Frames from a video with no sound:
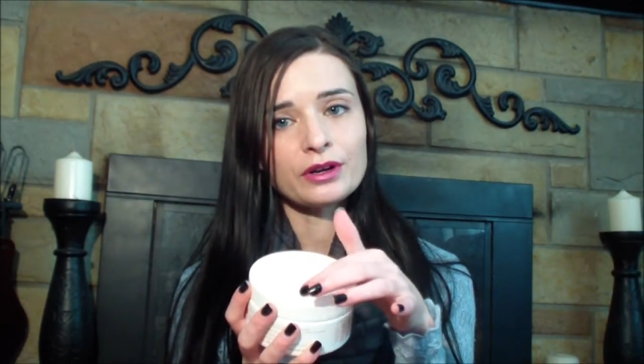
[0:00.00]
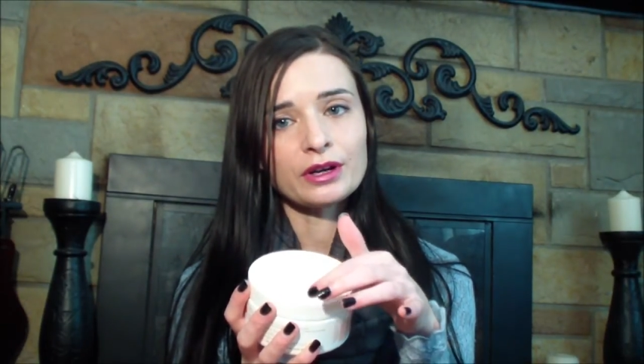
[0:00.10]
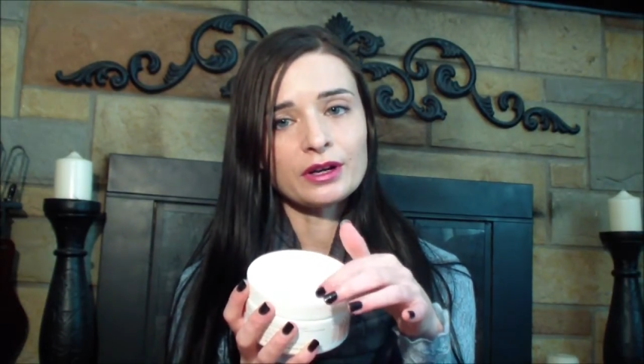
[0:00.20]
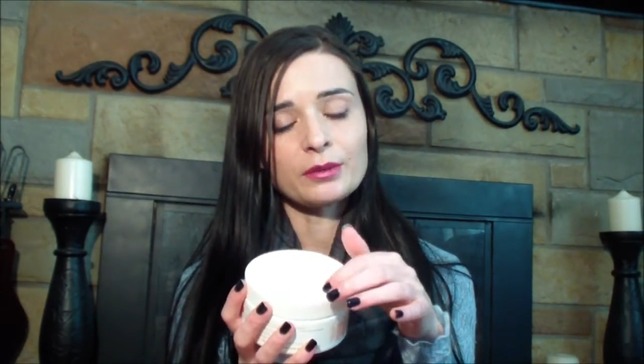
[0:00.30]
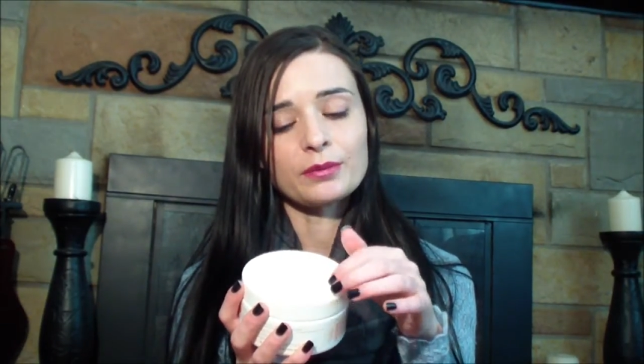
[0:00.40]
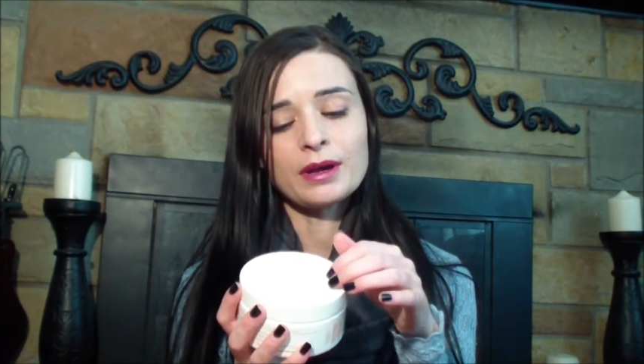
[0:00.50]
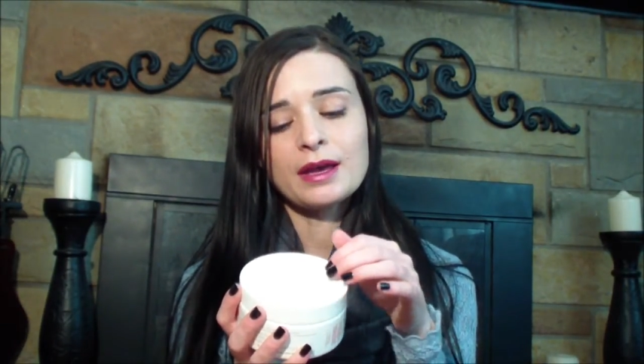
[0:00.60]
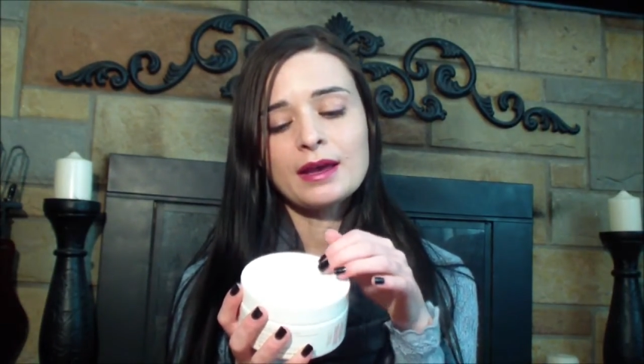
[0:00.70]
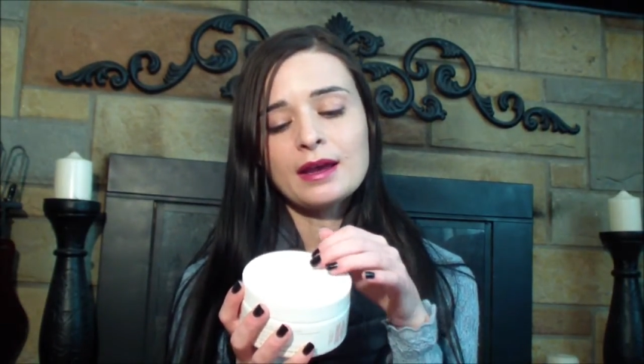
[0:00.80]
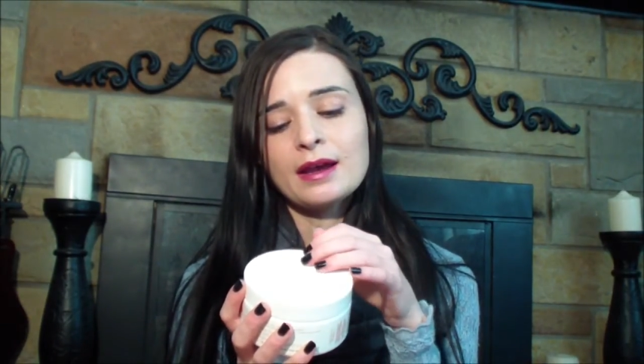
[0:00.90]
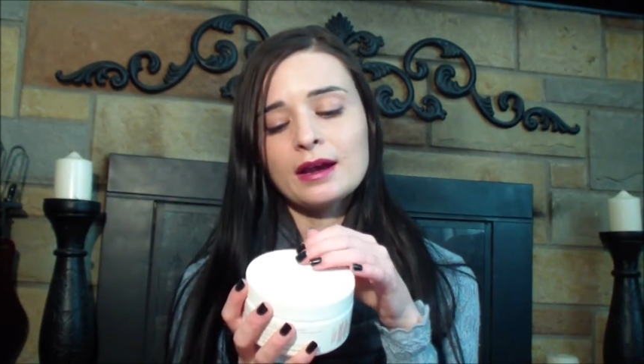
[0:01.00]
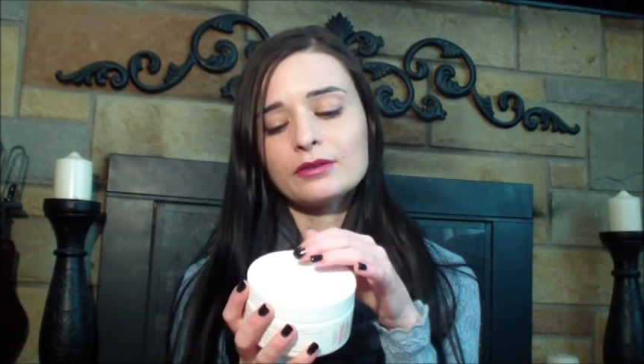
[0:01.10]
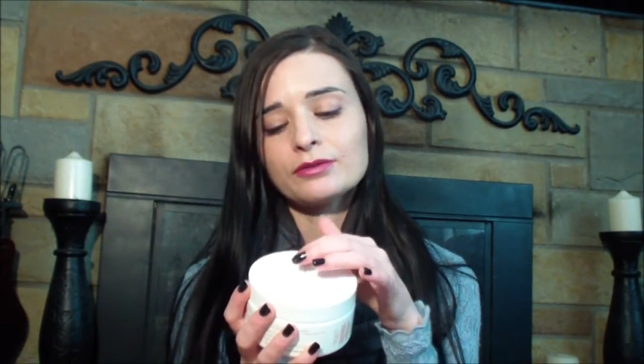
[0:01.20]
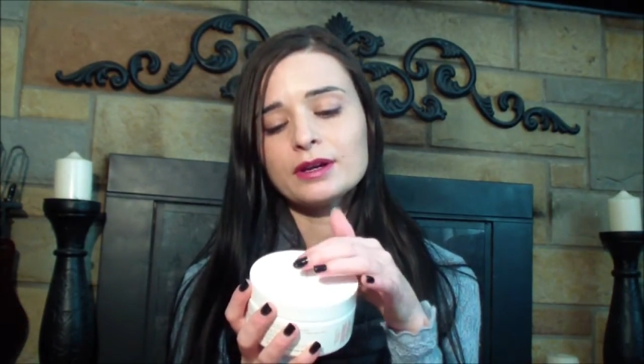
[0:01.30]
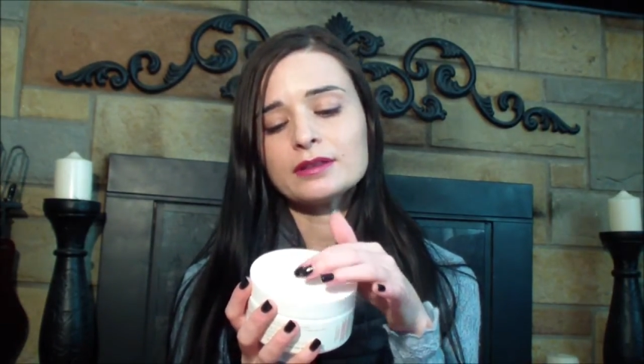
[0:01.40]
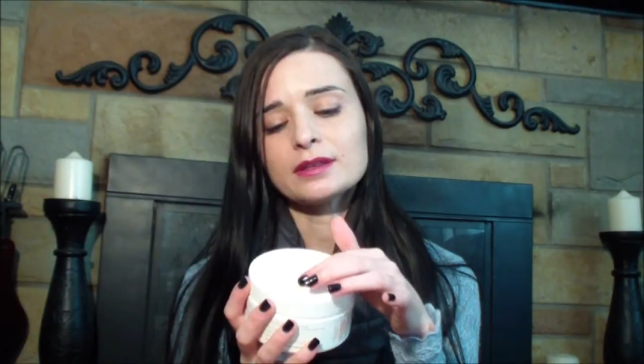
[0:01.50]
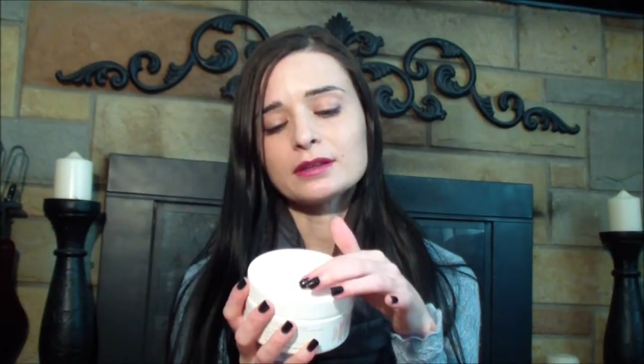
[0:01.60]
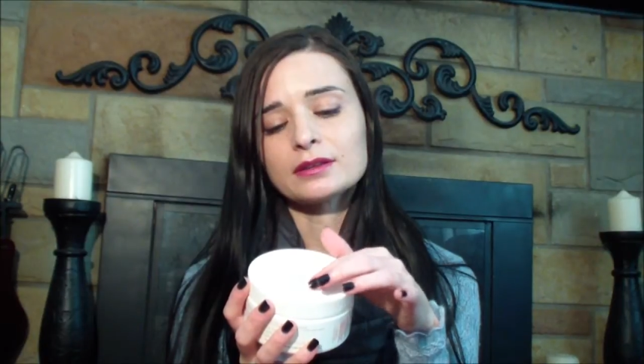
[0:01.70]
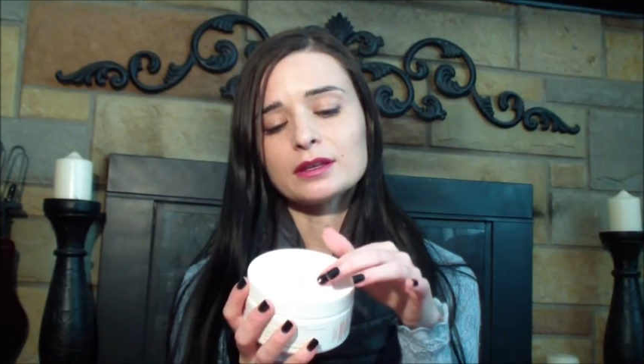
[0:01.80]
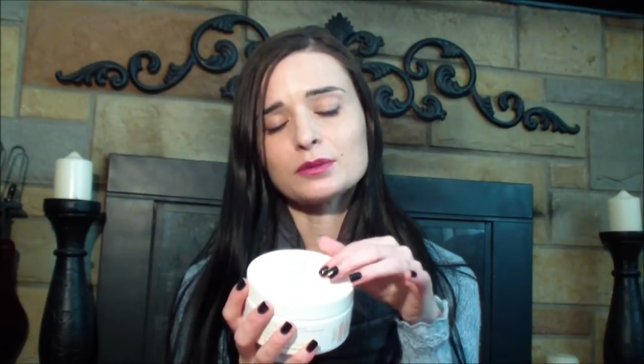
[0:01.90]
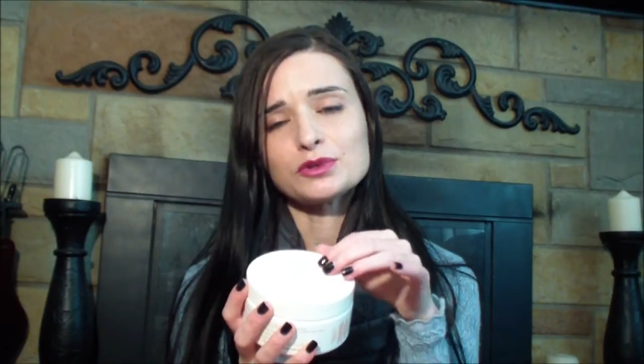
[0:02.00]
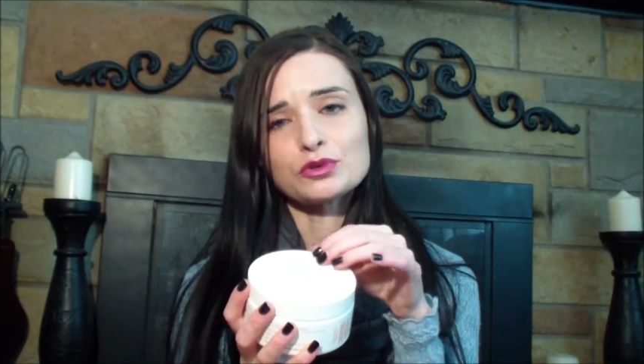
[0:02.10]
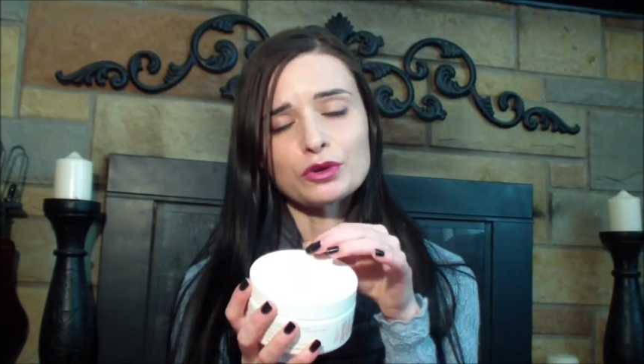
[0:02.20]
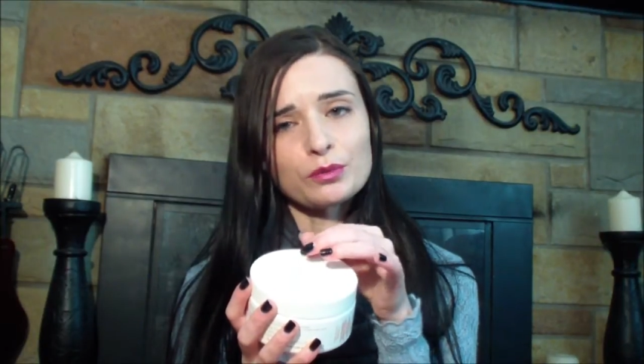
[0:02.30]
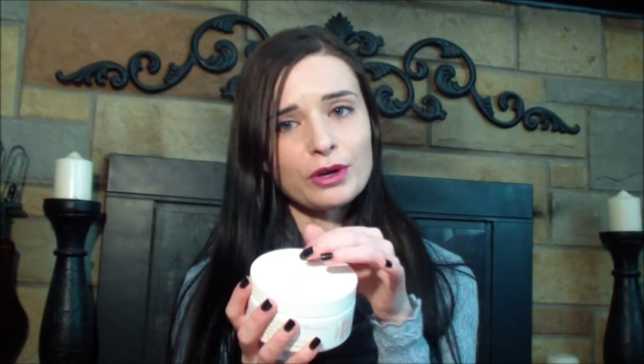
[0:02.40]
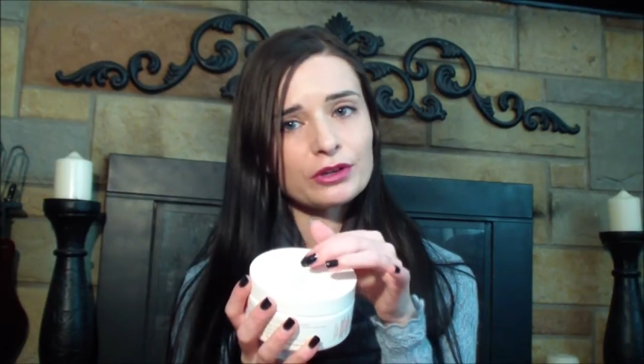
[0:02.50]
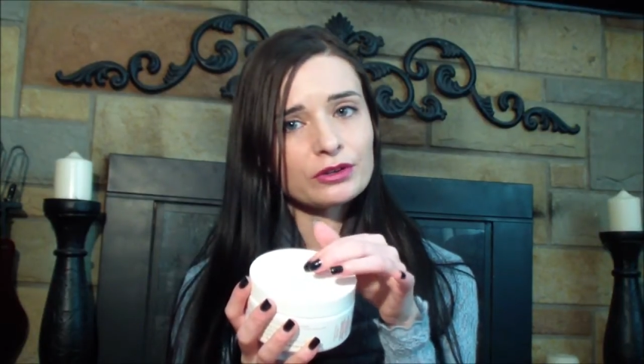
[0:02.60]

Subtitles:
I find that they absorb better,